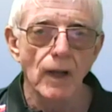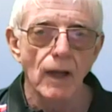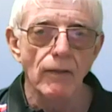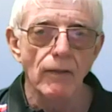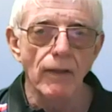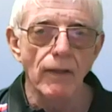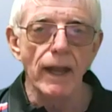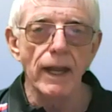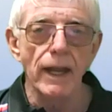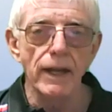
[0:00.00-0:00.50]

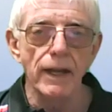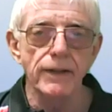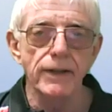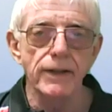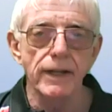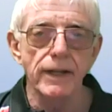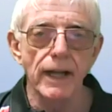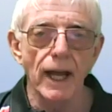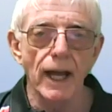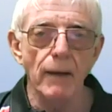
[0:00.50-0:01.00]
the
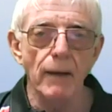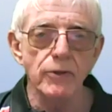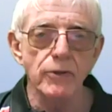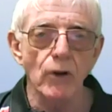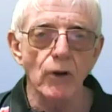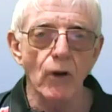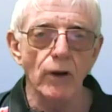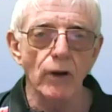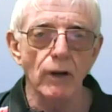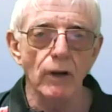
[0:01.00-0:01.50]
ATMs
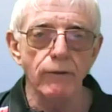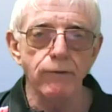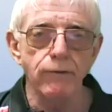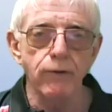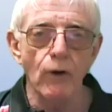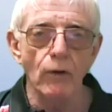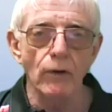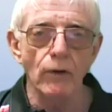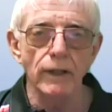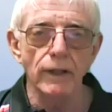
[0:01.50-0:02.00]
on a
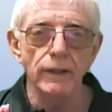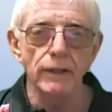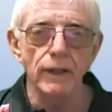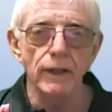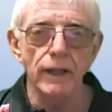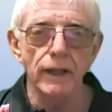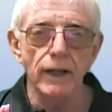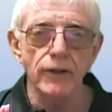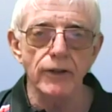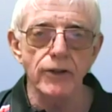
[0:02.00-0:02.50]
foreign
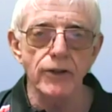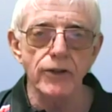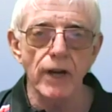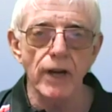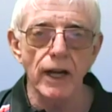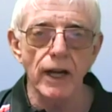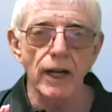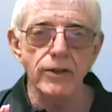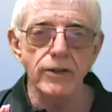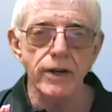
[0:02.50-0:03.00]

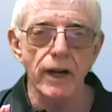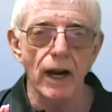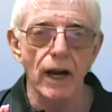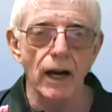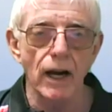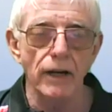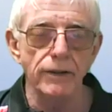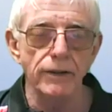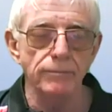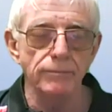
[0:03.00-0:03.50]
exchange
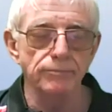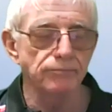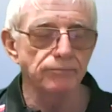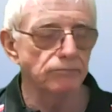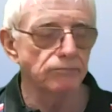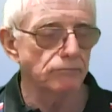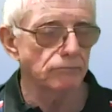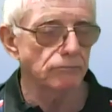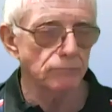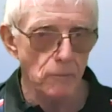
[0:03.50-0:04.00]
card,
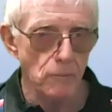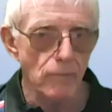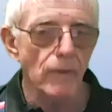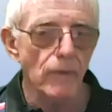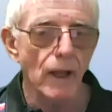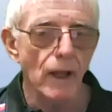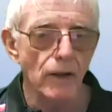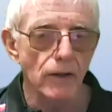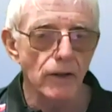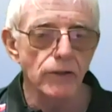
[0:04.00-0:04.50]

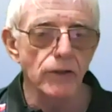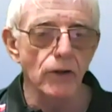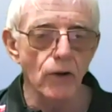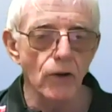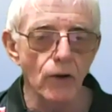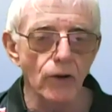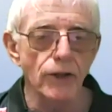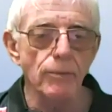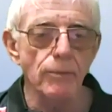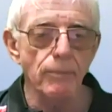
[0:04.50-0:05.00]
you're
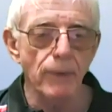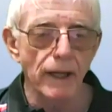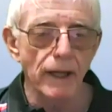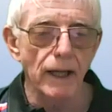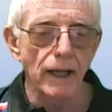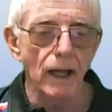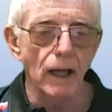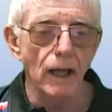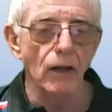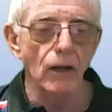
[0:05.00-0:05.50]
going to
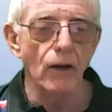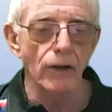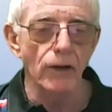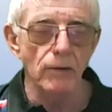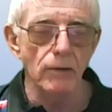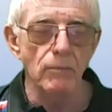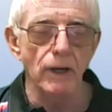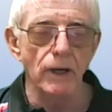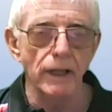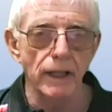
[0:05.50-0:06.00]
pay a lot
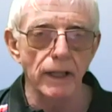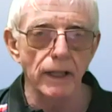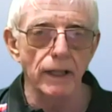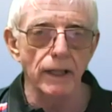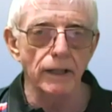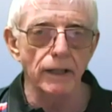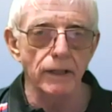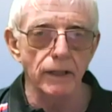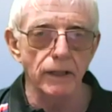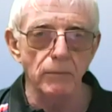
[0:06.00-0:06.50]
of money
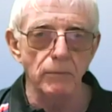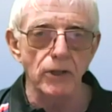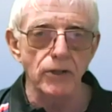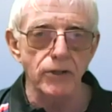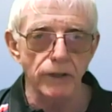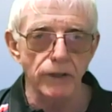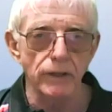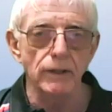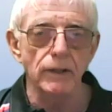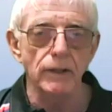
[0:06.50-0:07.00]
in
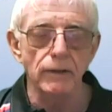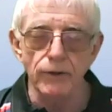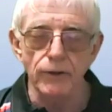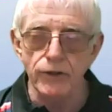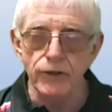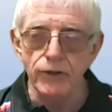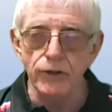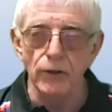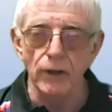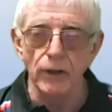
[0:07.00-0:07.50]
commission for
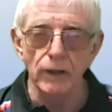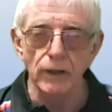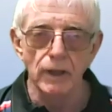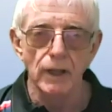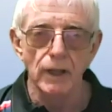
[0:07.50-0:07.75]
sure.